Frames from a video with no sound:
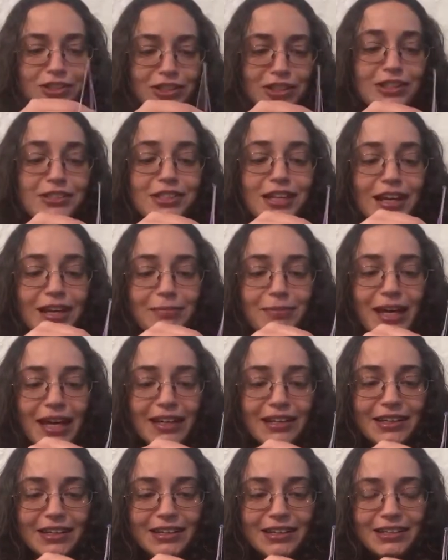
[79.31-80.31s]
and he's got a
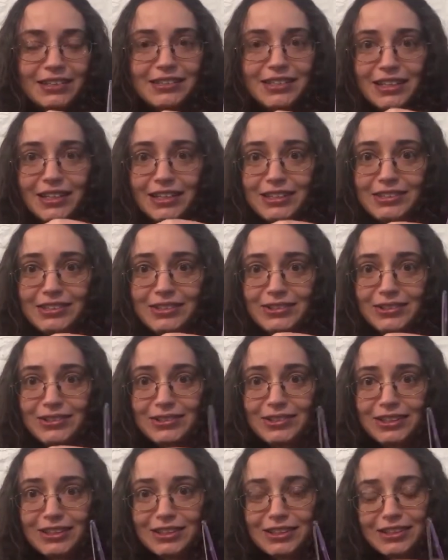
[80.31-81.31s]
magnet in his head, so you
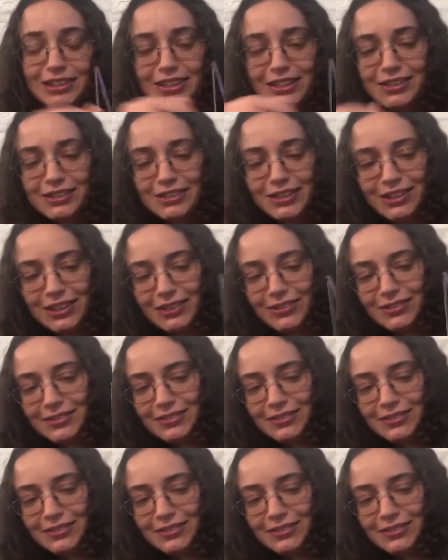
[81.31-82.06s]
stick, you know,